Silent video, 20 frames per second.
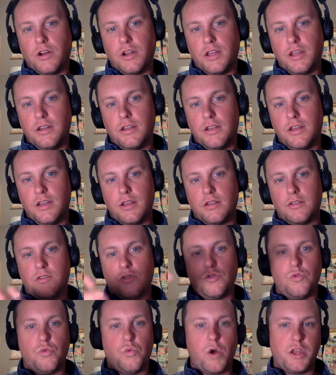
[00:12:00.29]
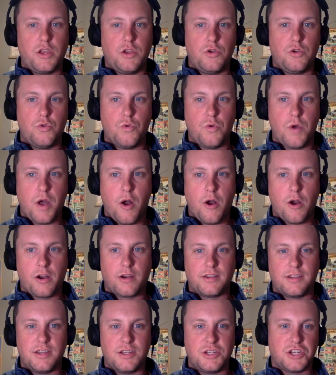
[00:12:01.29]
started to what you
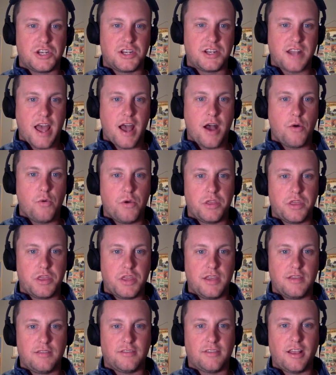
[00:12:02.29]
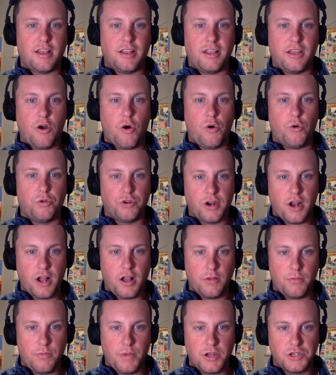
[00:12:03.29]
are teaching now with the slightly
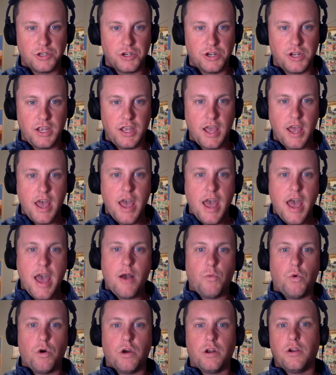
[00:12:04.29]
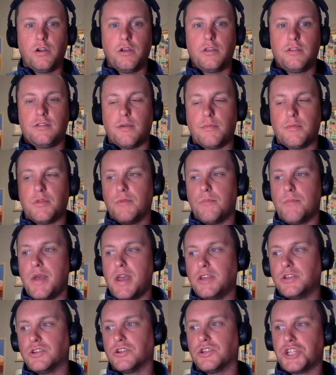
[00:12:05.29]
older elementary? And what are some of
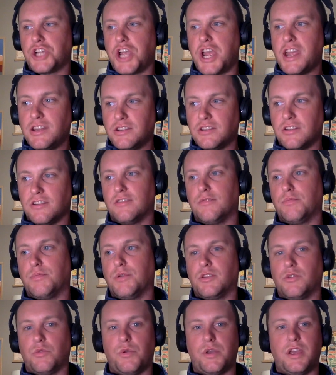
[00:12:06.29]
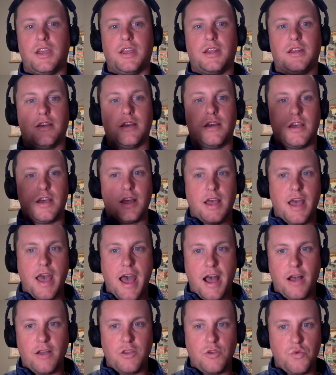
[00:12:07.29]
the major changes between
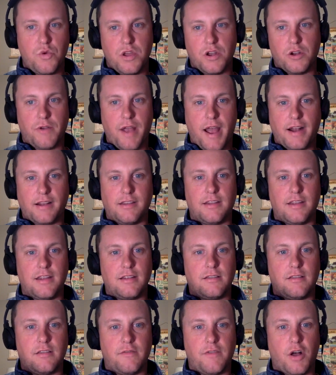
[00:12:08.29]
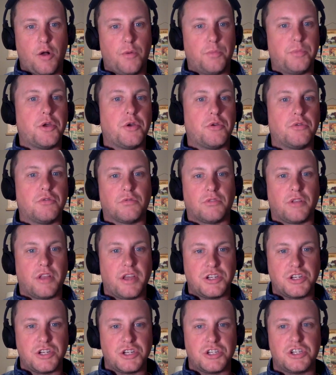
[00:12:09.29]
how you interacted and developed those
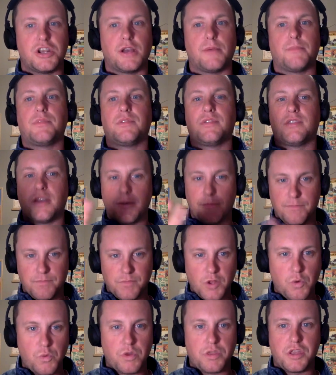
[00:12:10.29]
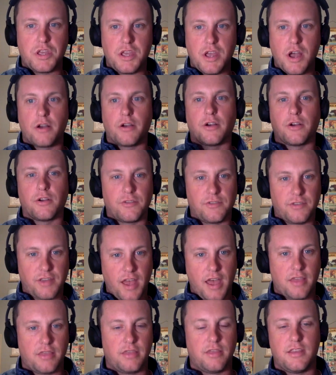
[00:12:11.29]
relationships with the
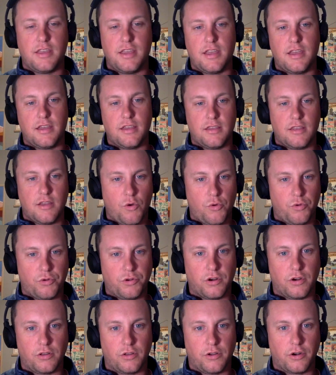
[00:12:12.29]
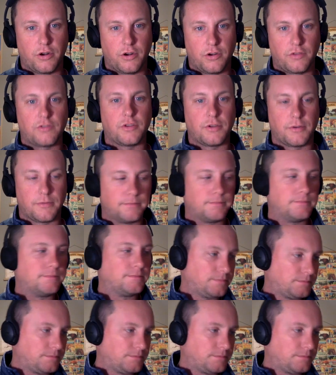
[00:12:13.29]
youngers and the the older learners?